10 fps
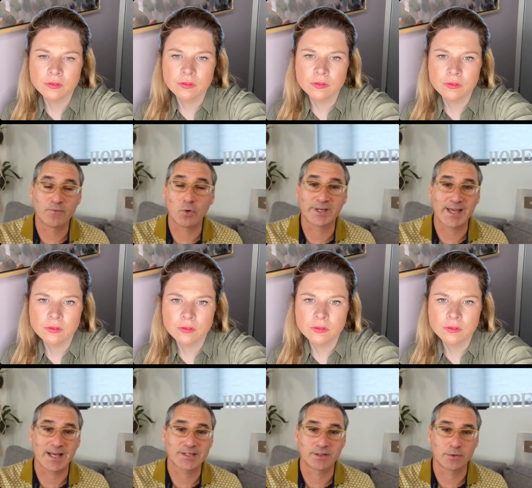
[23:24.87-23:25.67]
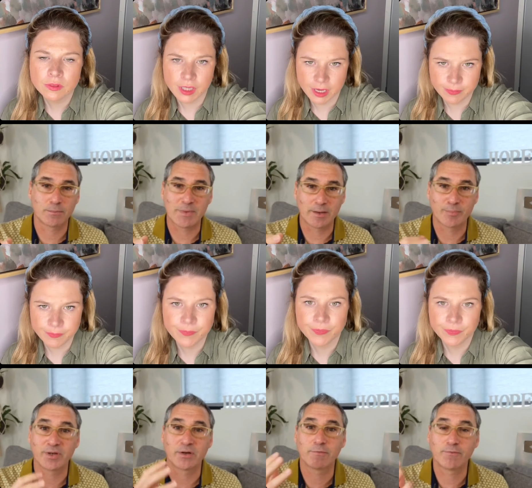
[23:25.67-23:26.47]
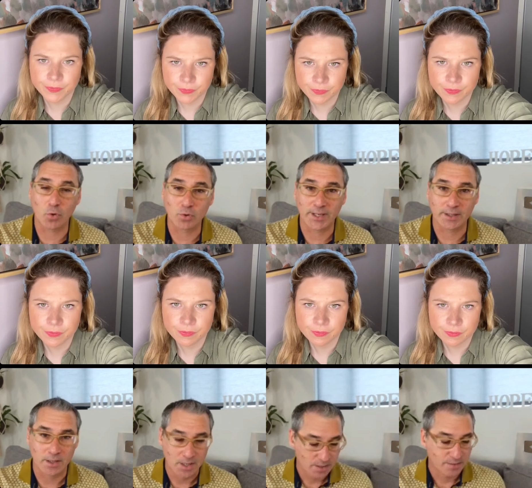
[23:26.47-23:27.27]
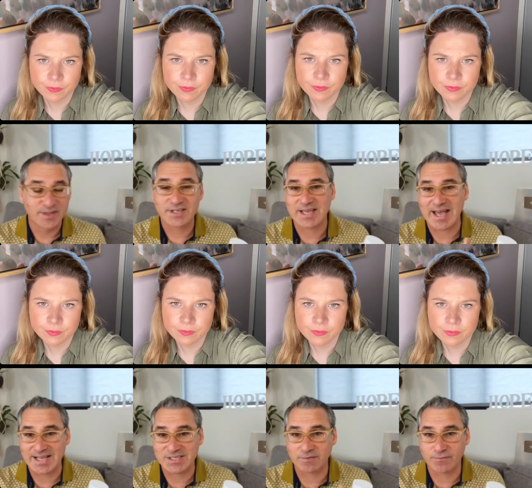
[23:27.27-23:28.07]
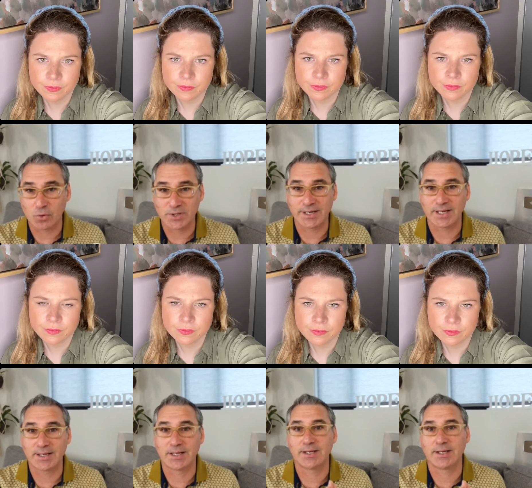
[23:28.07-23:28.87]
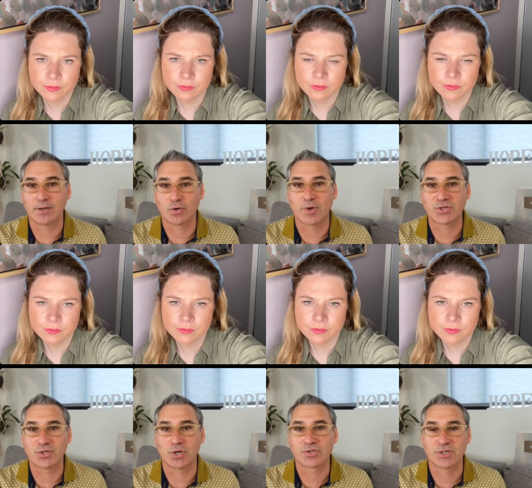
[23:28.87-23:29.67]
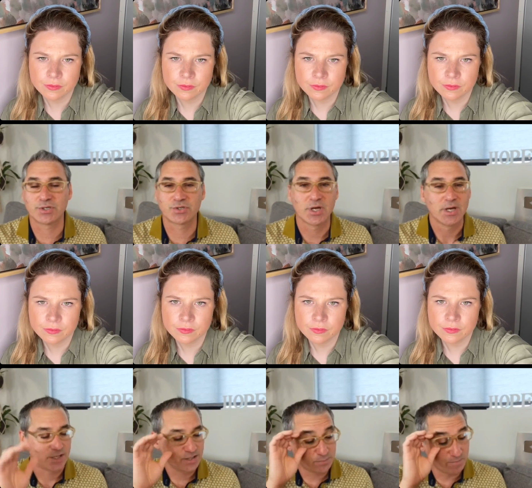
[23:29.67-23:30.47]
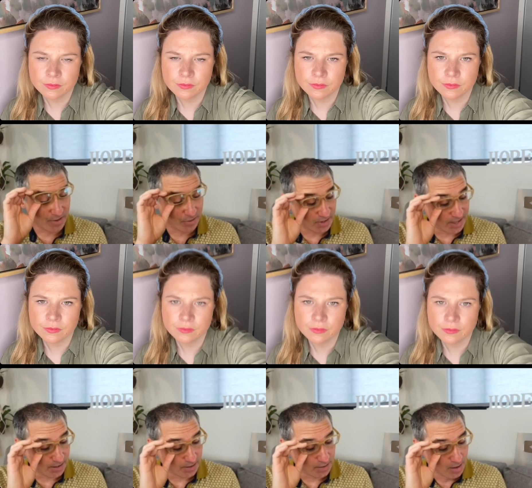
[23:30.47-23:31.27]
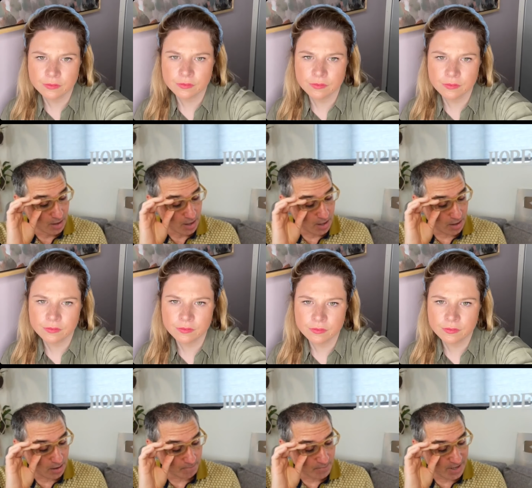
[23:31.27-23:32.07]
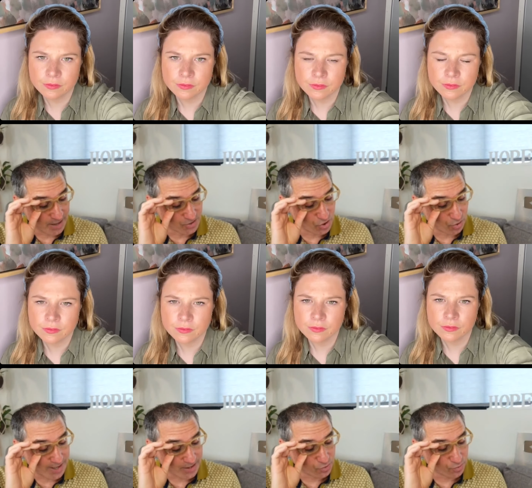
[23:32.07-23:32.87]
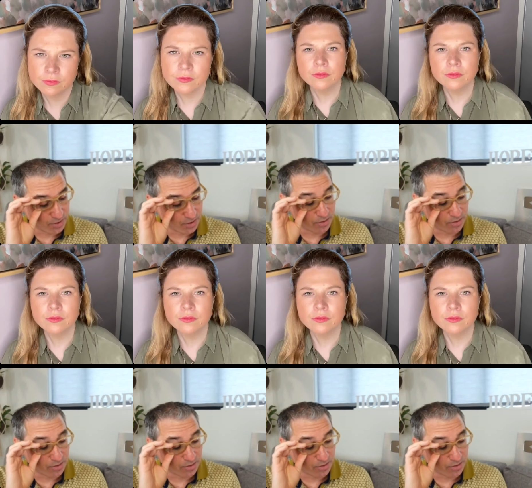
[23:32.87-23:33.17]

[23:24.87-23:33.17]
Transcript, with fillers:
Speaker 1: folic acid, or in my yeah. opinion, folate. This has the folate in it in a great dosage. It's methylated. Um, and so that's really